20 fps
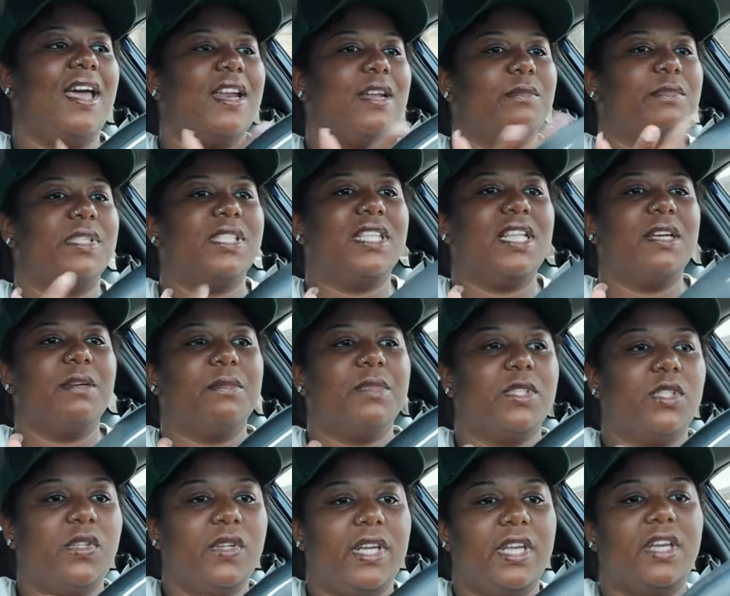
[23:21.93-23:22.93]
and I'm stuck
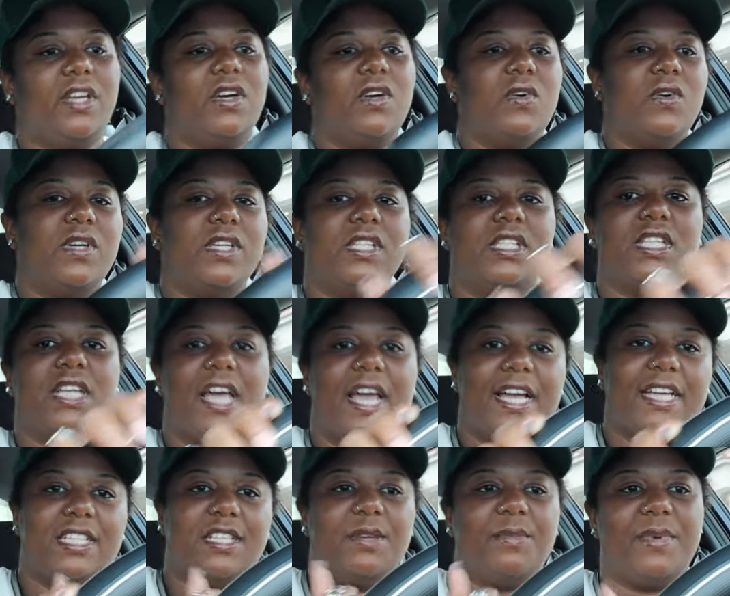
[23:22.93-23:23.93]
between going to
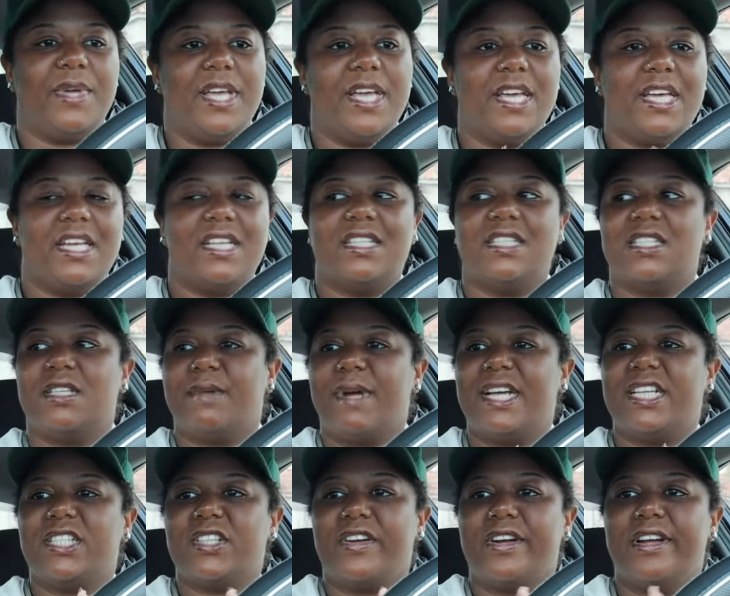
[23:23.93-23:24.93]
HEB and getting some
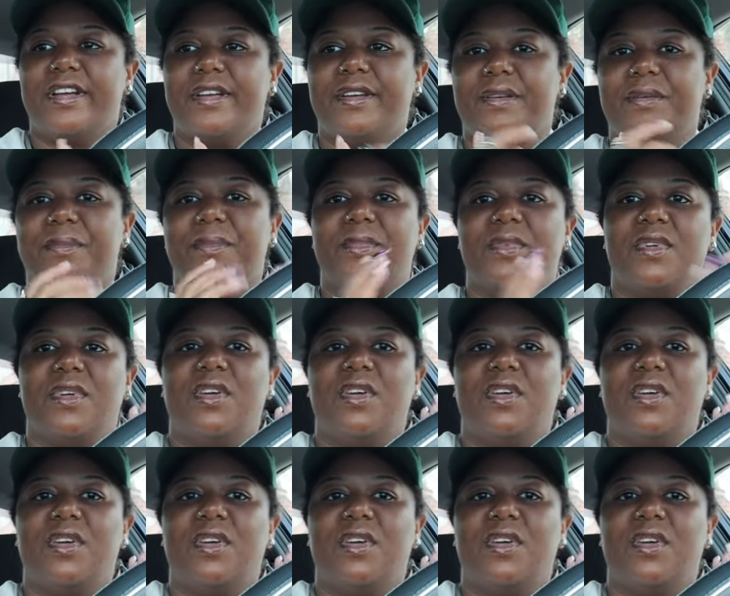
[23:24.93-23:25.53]
ice cream